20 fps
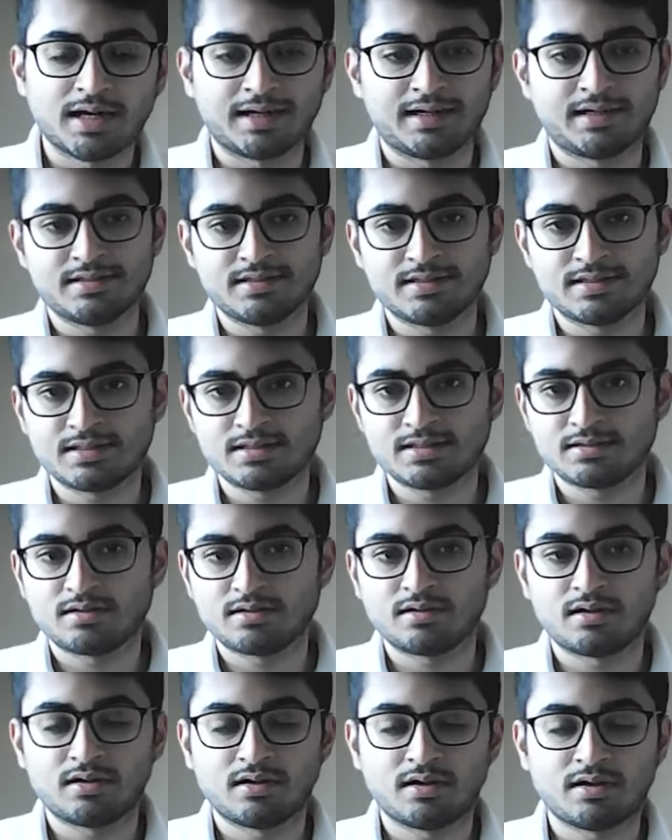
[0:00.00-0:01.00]
That is
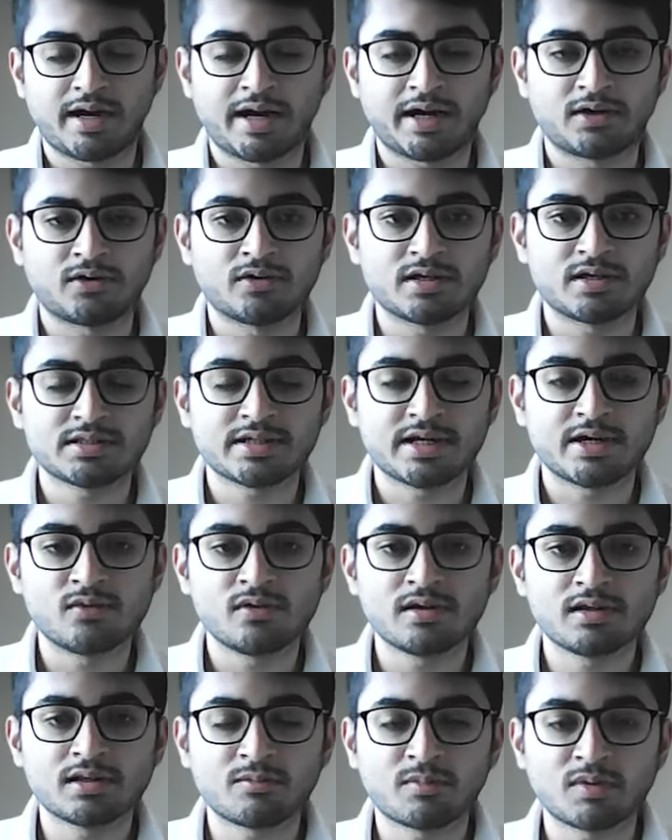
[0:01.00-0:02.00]
right now they're
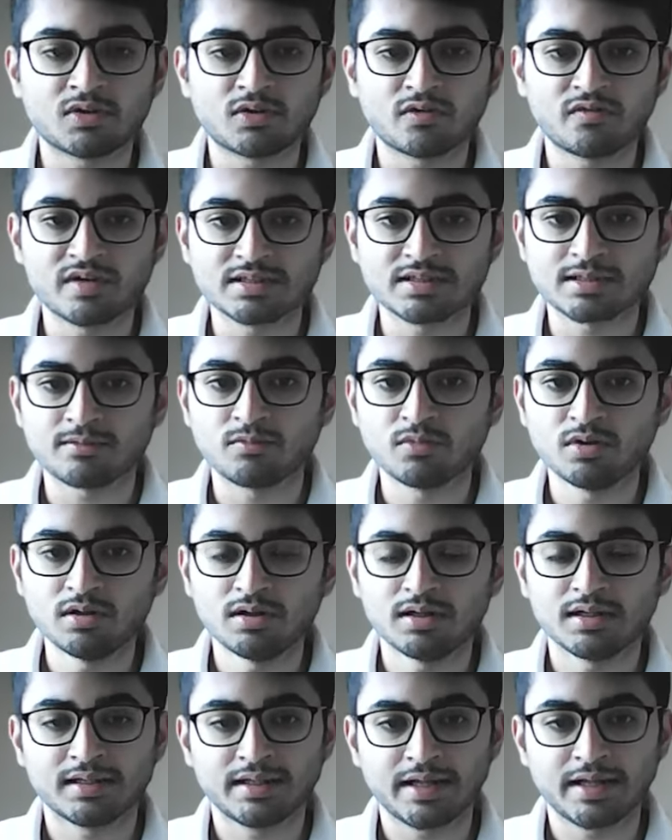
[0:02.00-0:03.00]
scheduled in the month of
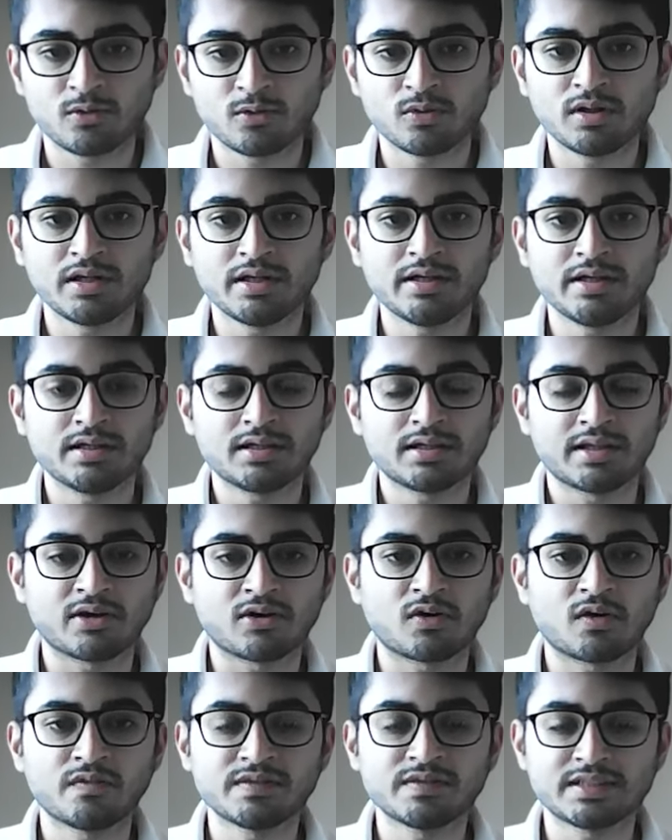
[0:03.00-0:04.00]
December. Then only
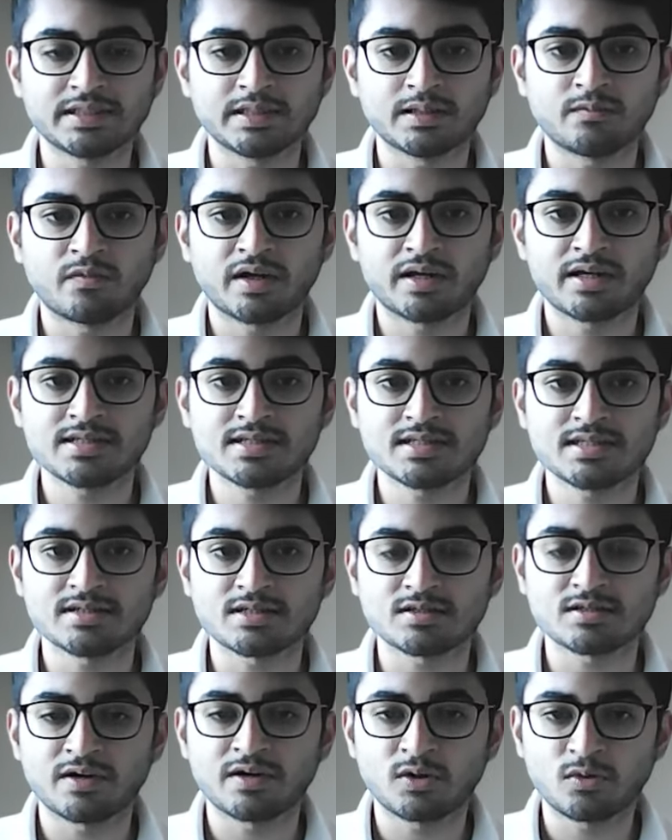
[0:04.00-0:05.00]
think of CM1 and
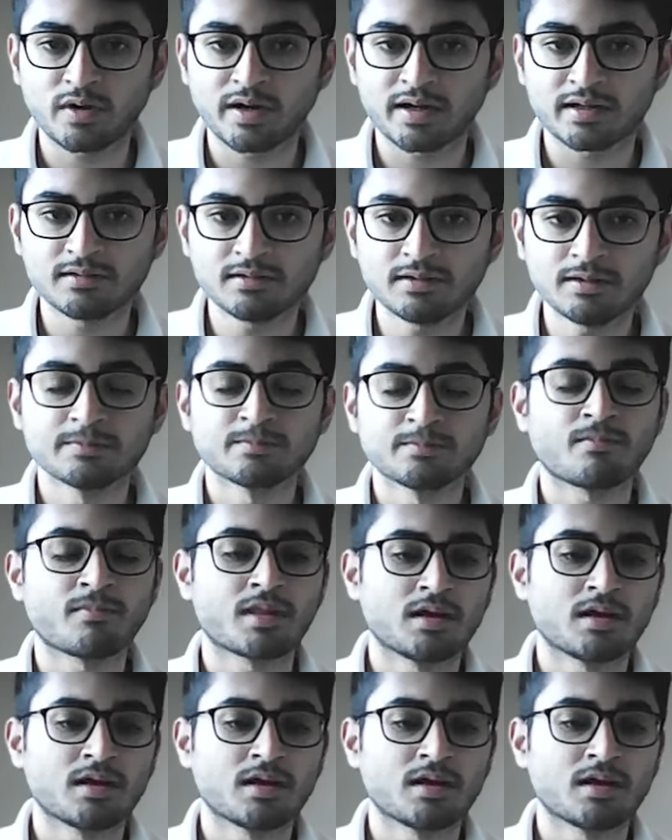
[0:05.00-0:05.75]
CS1 together.